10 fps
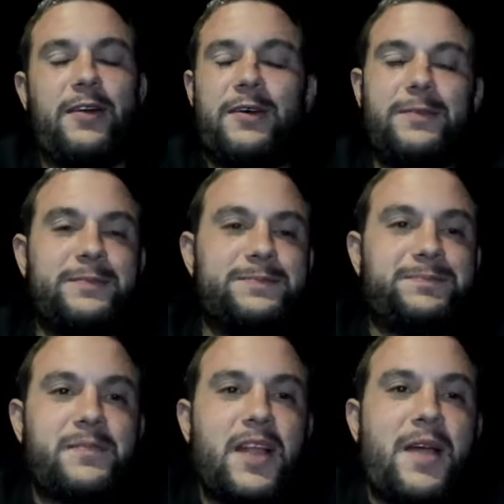know.
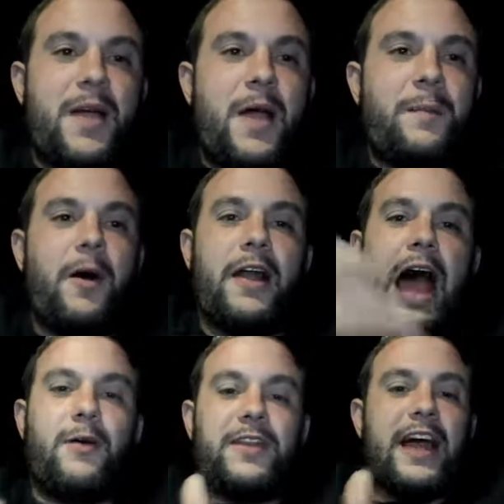Well,
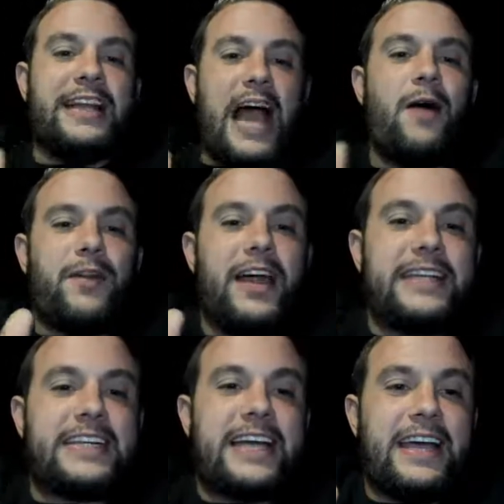I would like
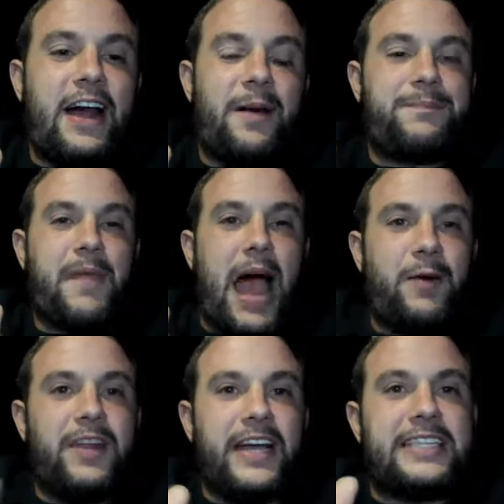to get up. I
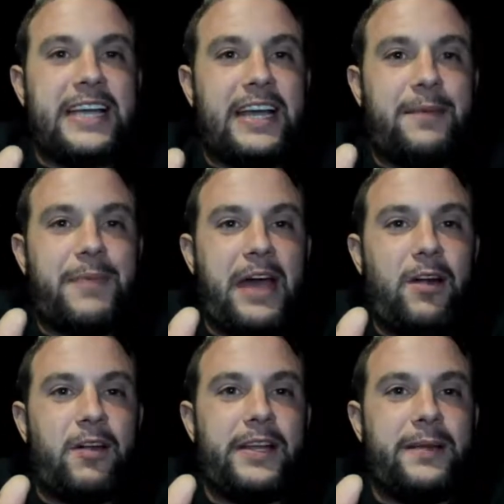would like to get up that
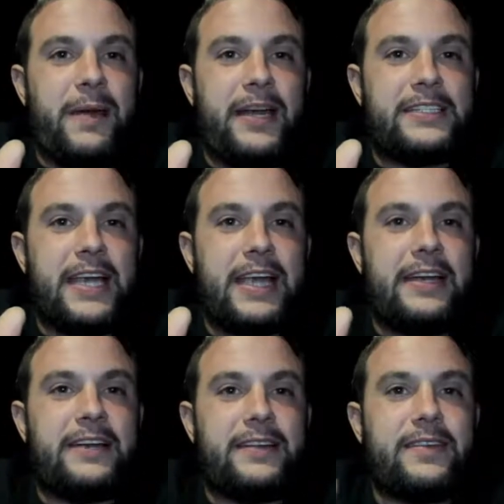early and meditate
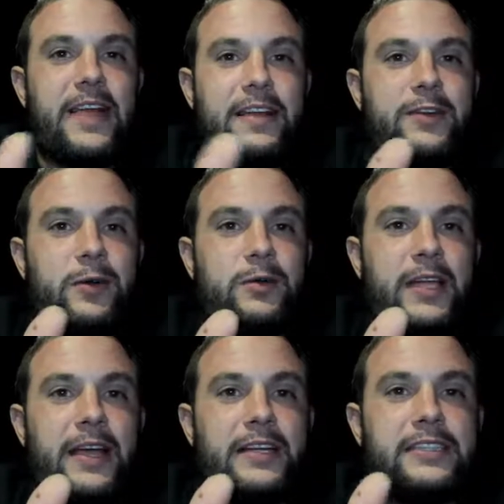and do
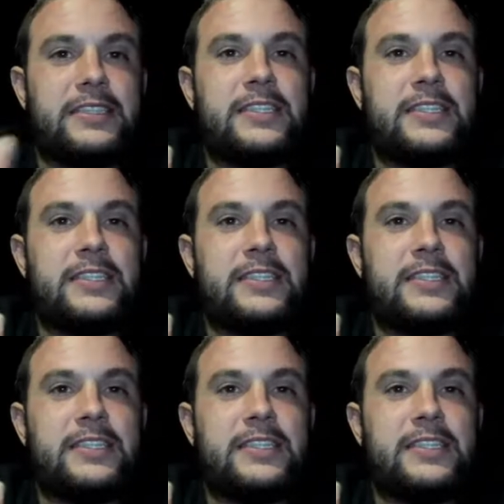things.